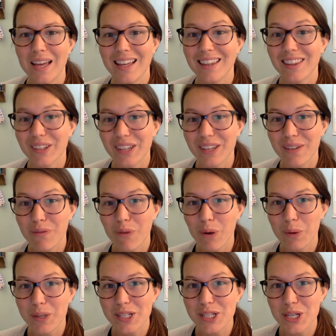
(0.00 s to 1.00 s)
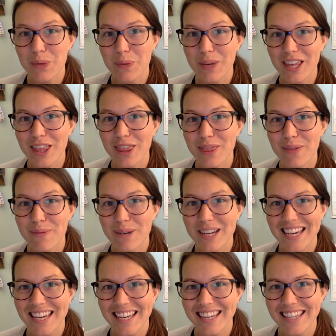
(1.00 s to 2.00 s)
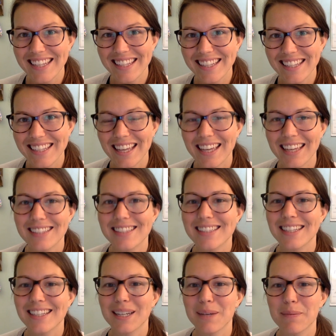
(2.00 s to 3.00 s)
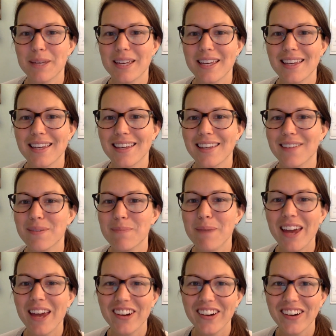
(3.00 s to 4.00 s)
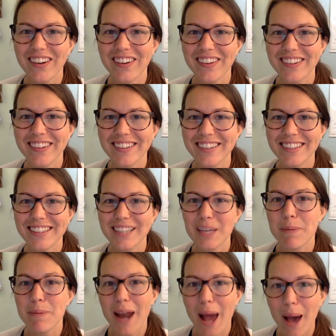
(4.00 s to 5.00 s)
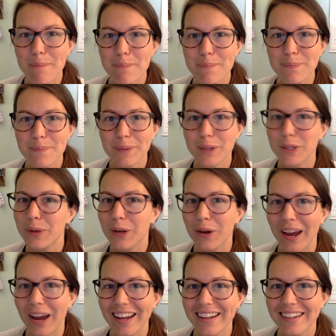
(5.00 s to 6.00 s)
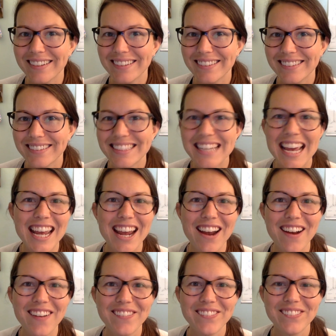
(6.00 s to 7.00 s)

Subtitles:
Looking forward to week 3. It's going to be even better. Keep it up. You're doing great. Take care.